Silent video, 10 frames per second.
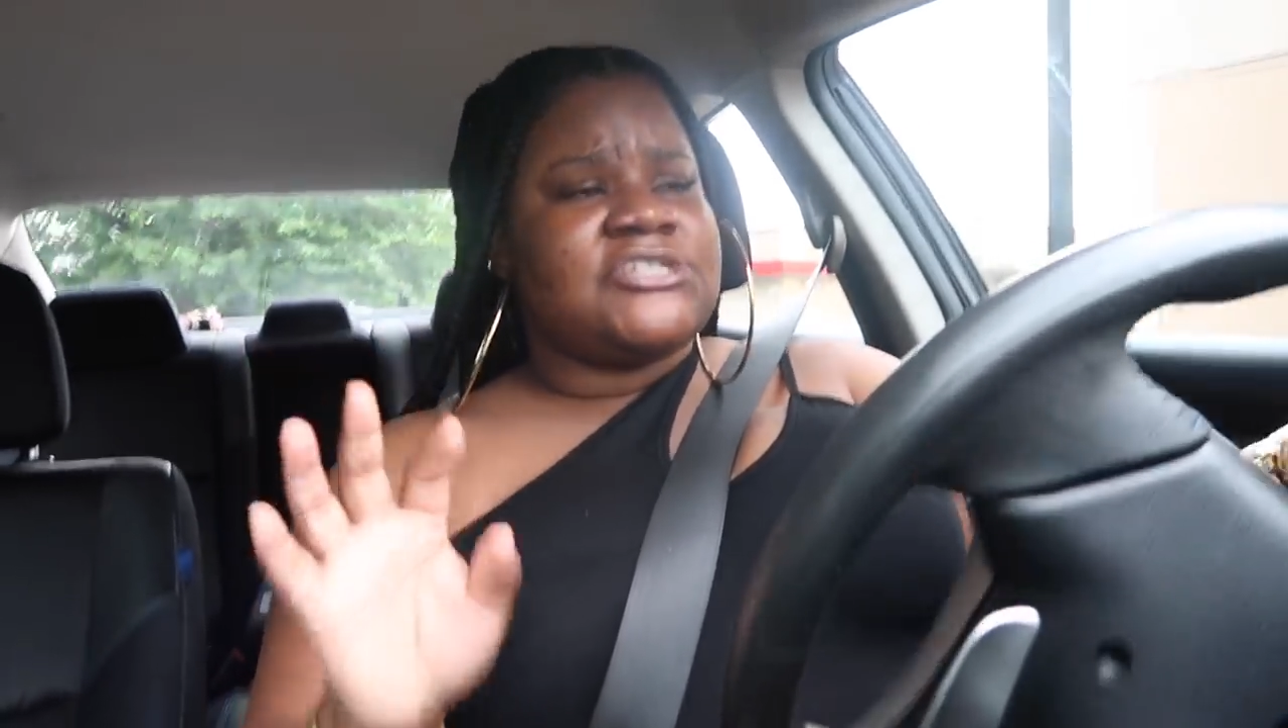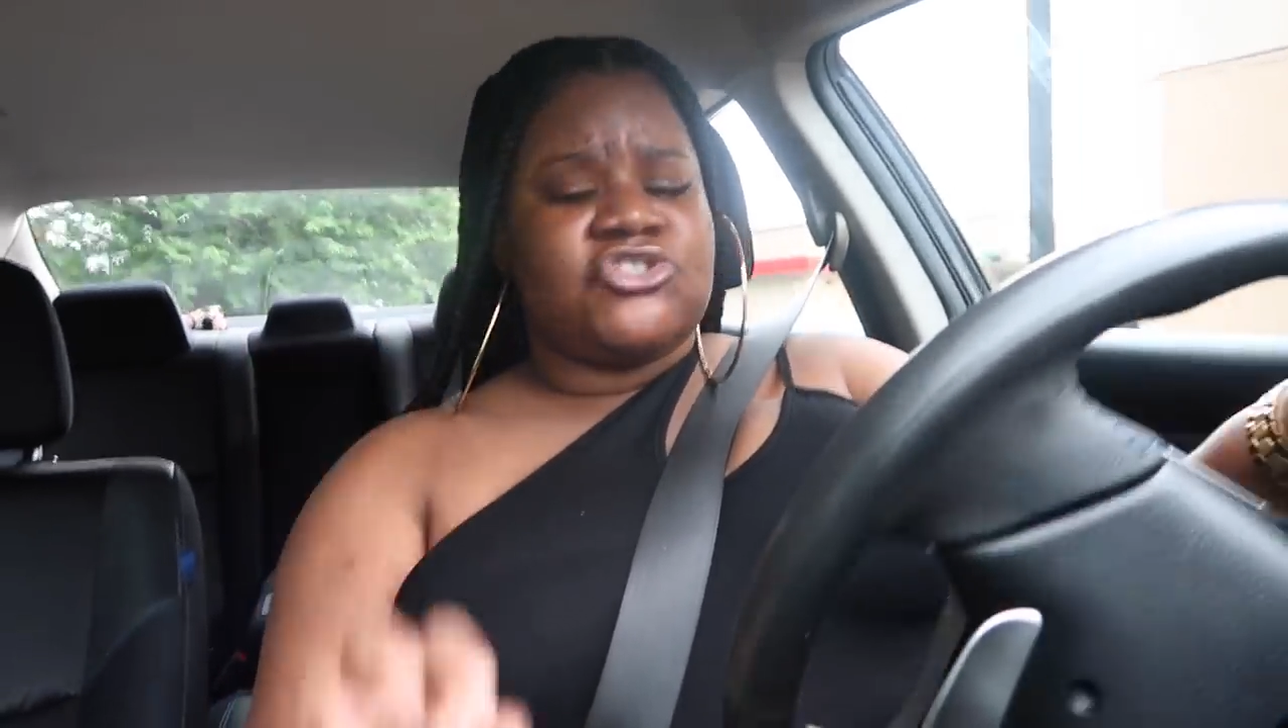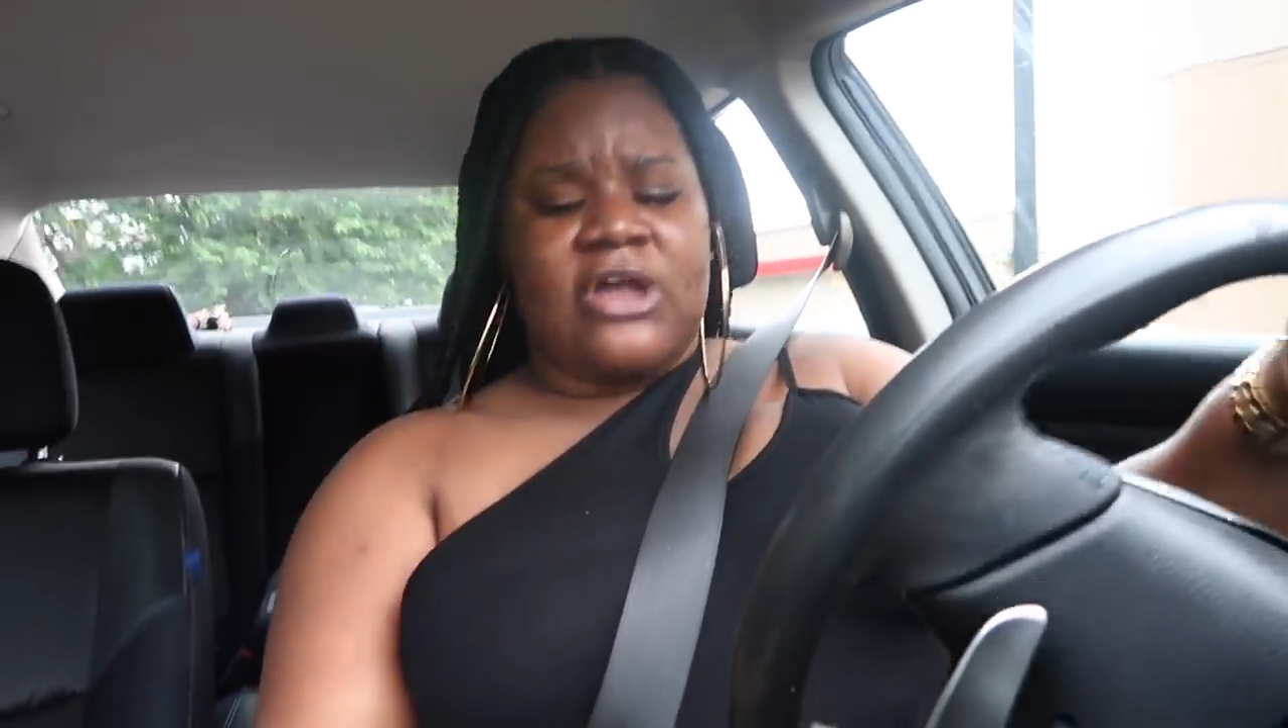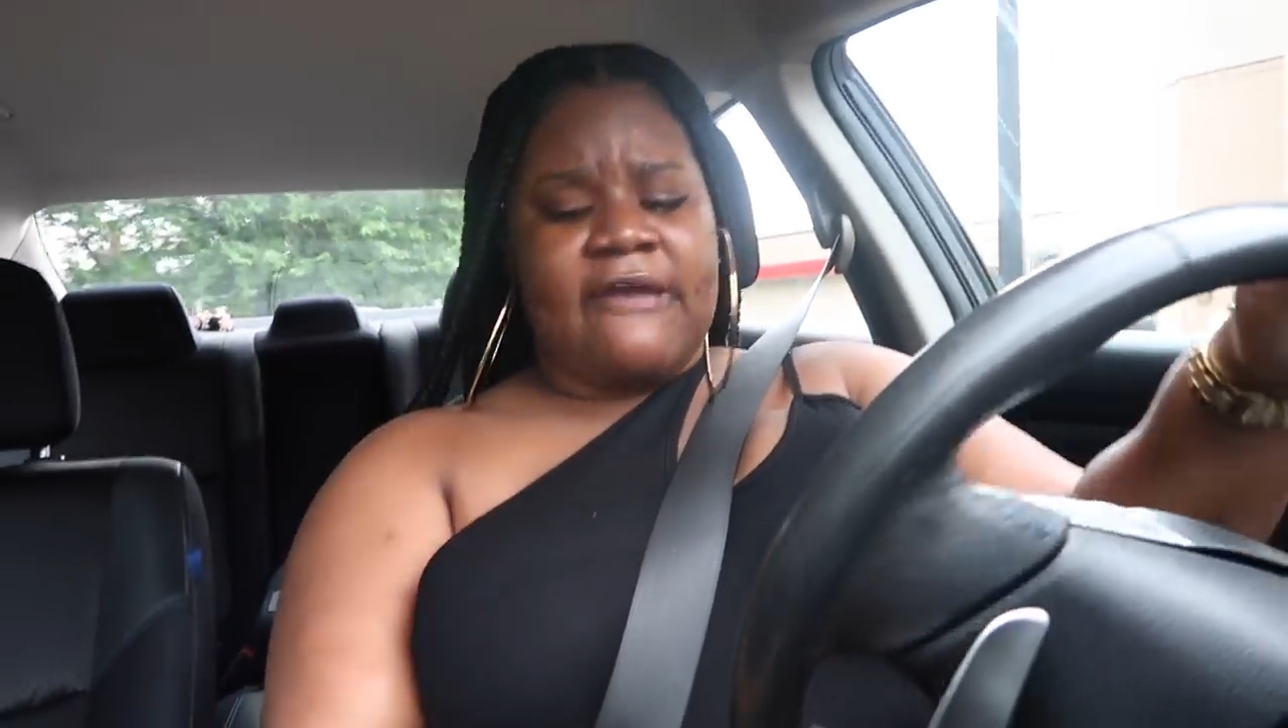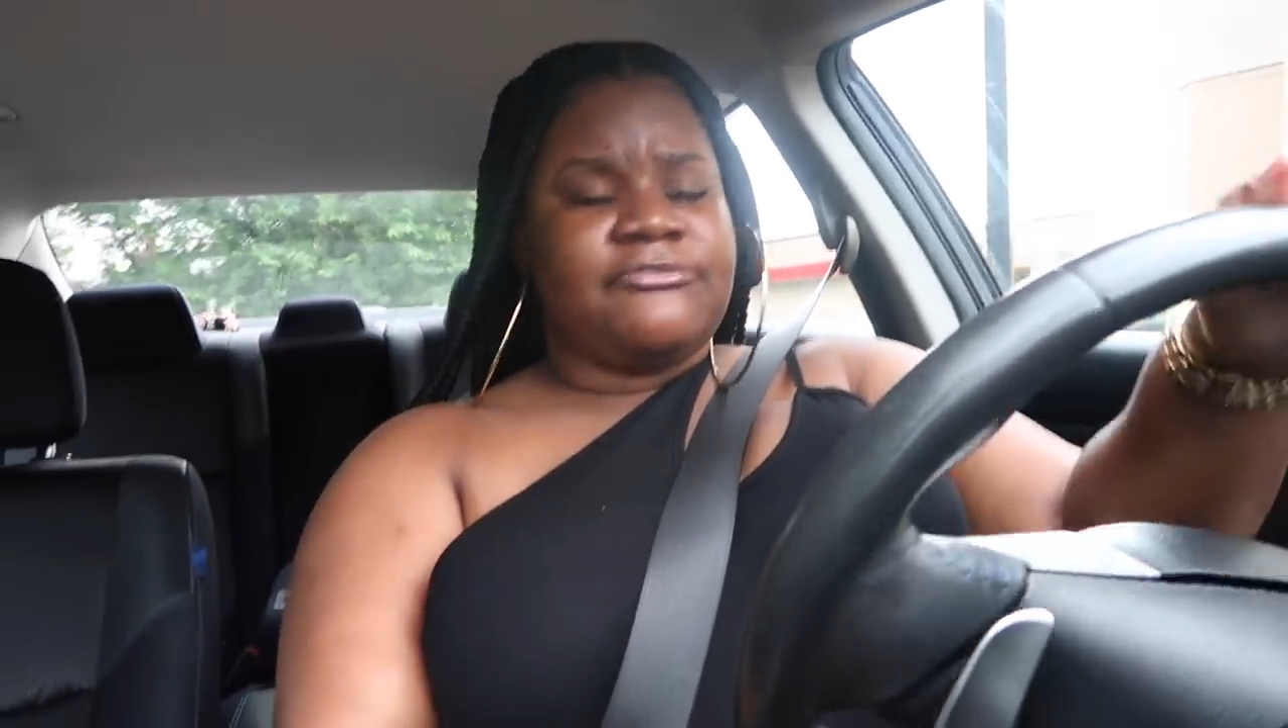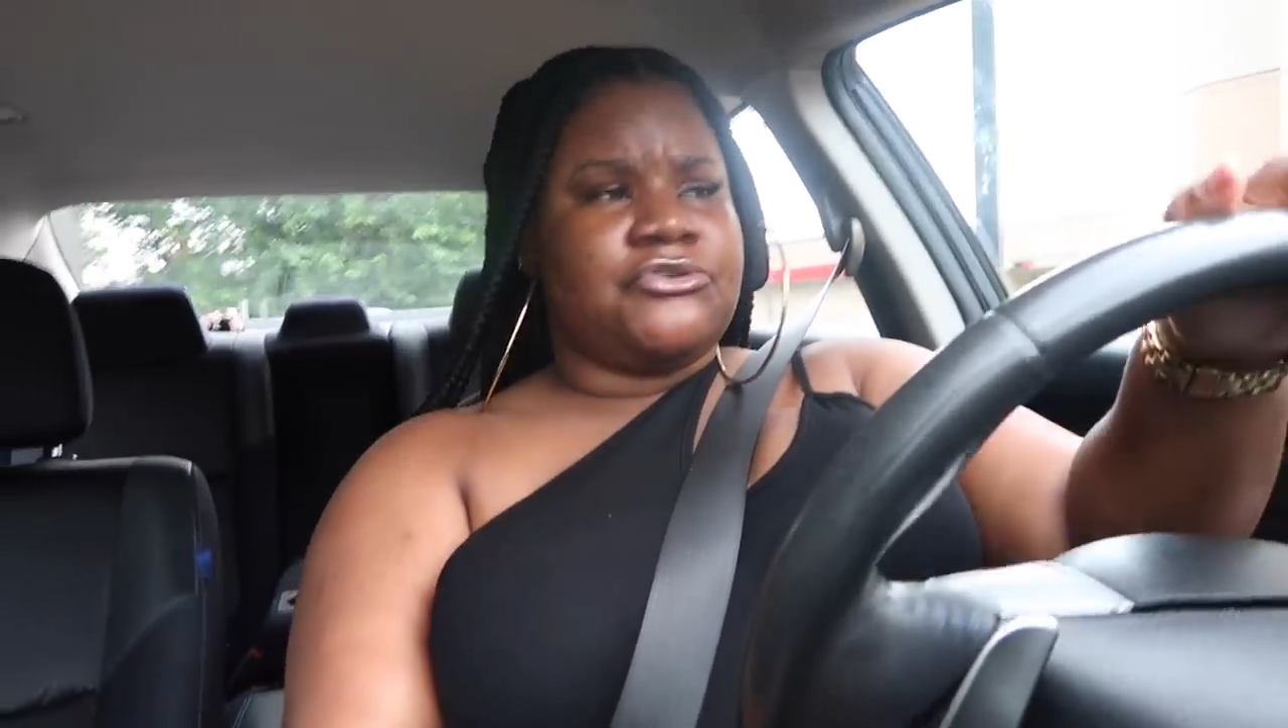it's drive